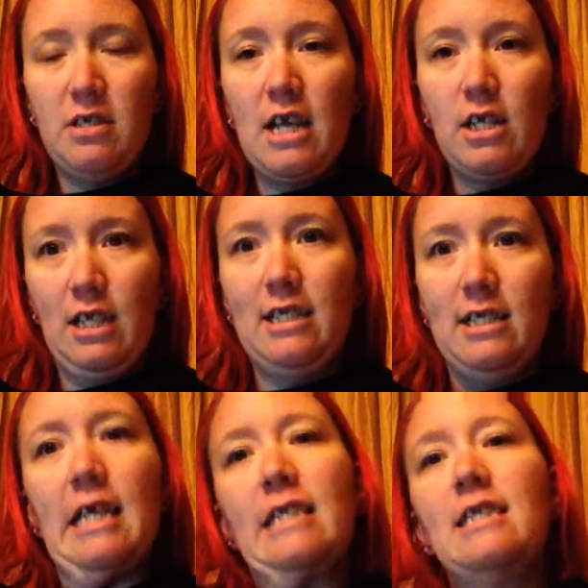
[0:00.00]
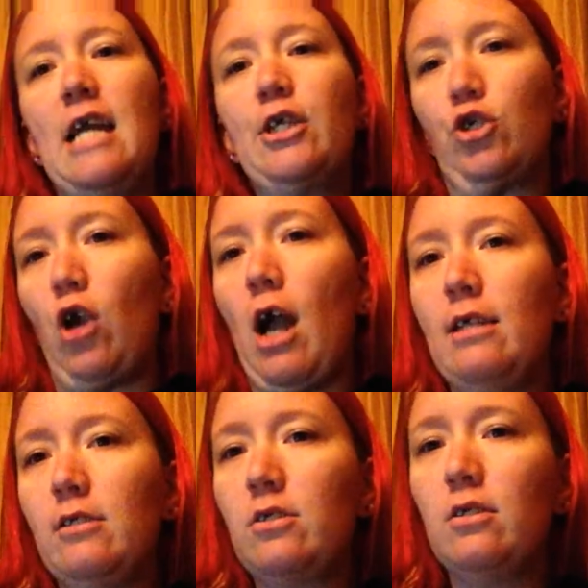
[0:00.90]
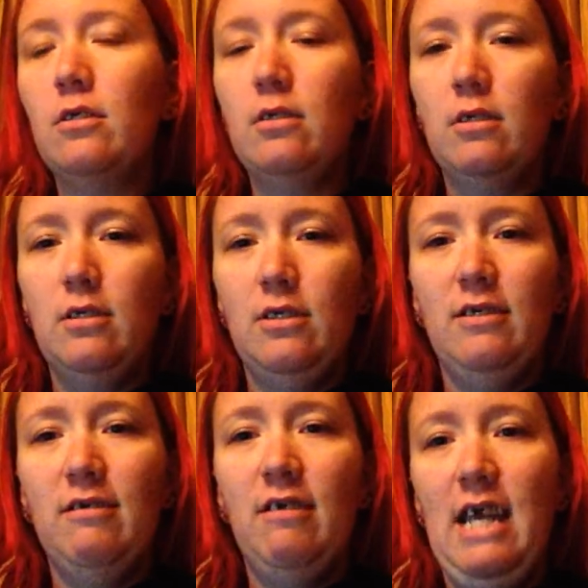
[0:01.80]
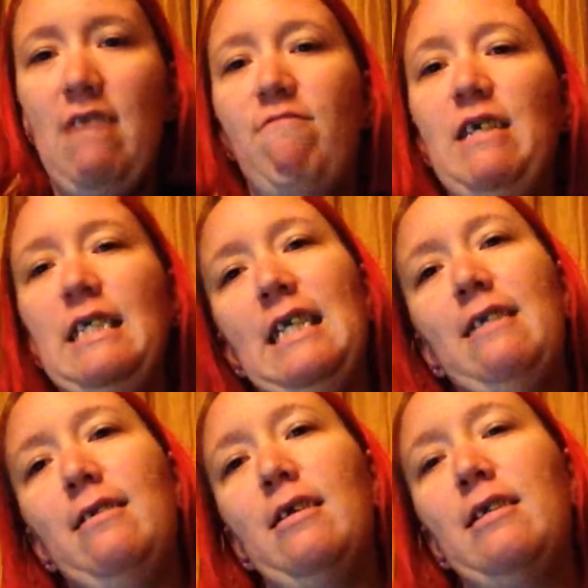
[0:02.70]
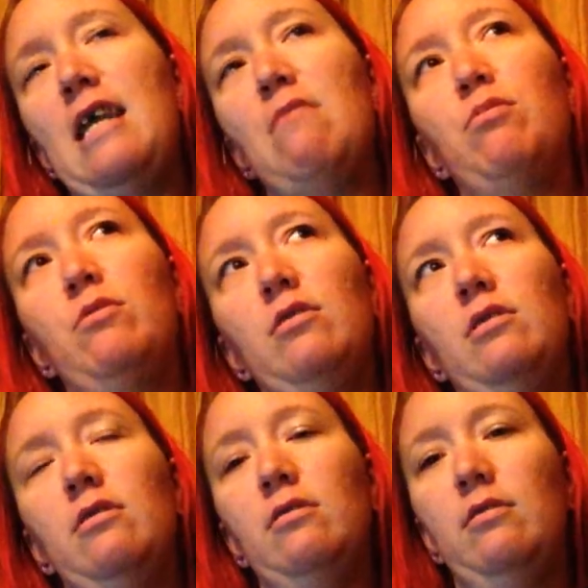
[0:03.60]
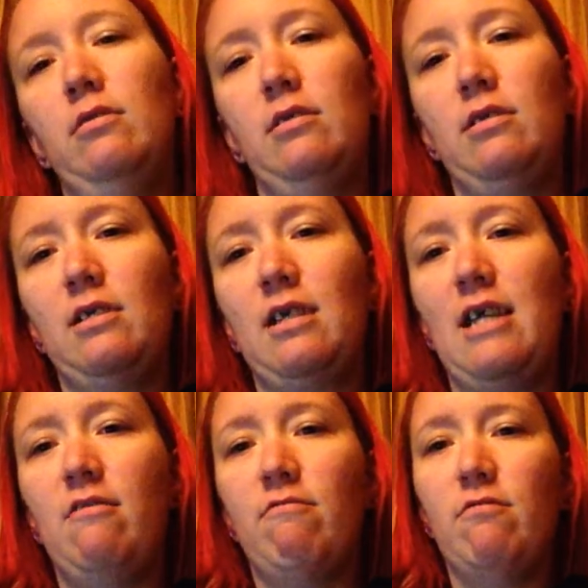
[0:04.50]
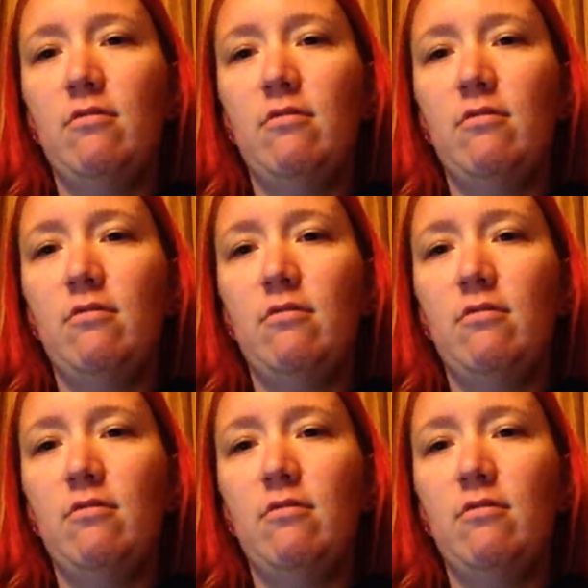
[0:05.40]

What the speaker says: it's texturized. It feels like duct tape, kind of.